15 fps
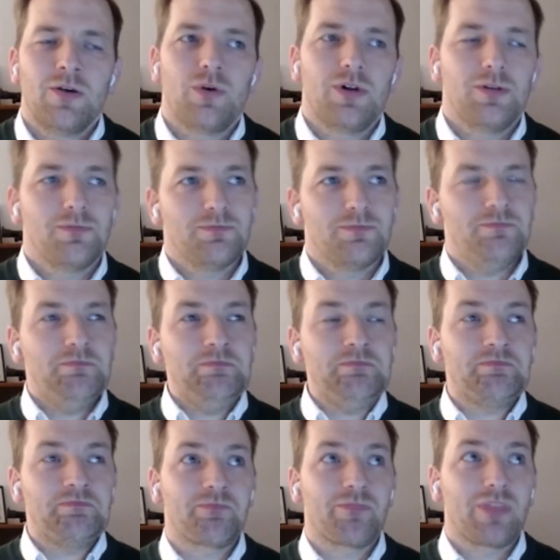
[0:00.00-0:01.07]
Well,
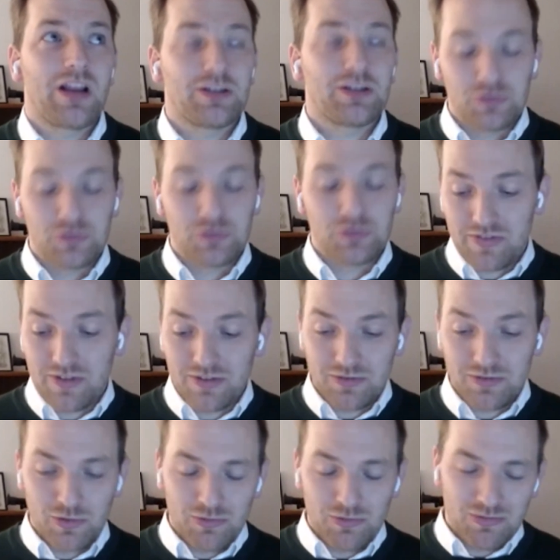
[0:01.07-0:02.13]
as you said,
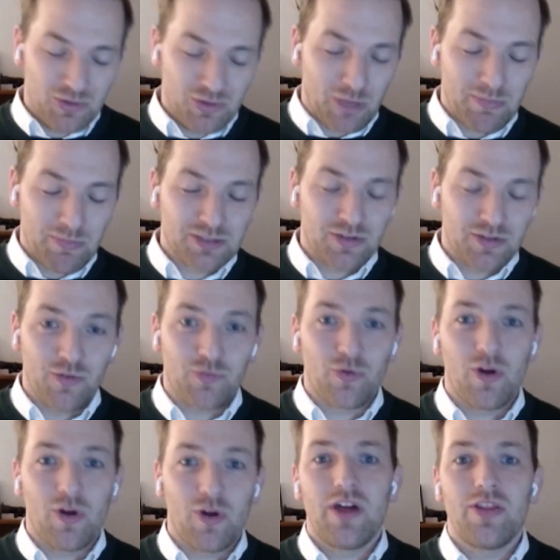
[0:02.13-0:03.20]
you can measure the
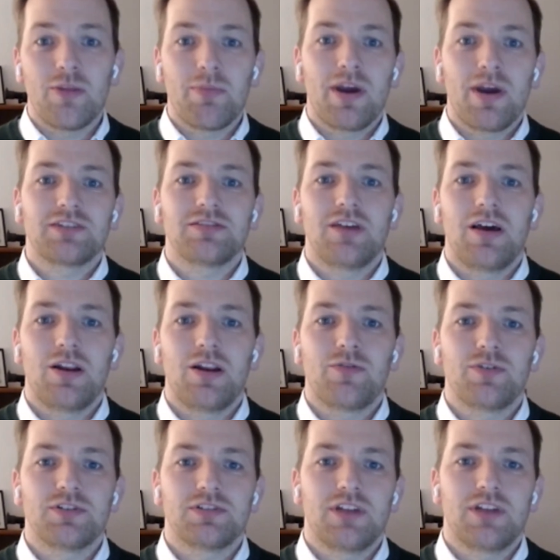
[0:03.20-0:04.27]
front and the back side
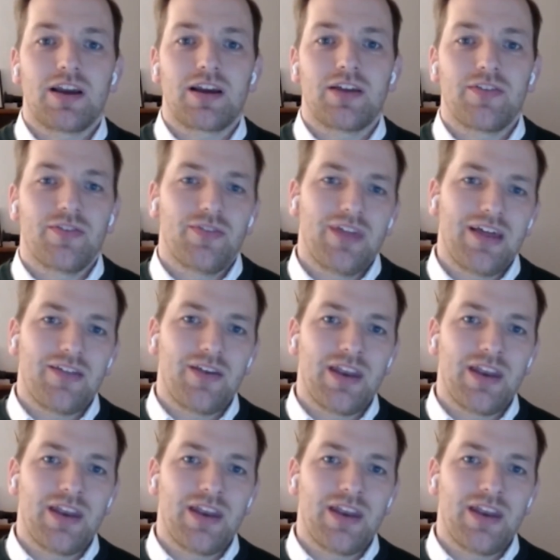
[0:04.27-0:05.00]
of the stack, and